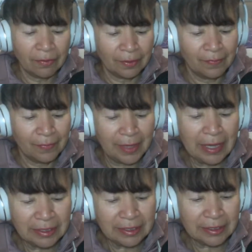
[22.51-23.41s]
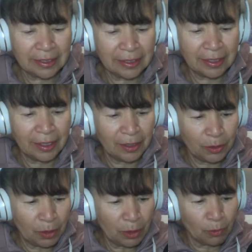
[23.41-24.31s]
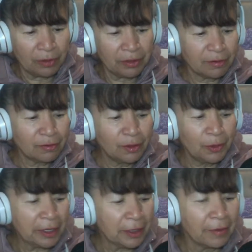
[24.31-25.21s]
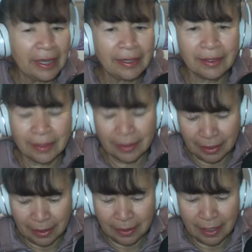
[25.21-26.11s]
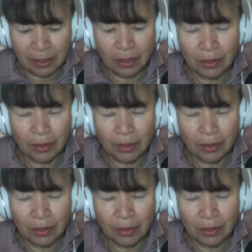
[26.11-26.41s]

Yes, doing wonderful, doing great. Thank you.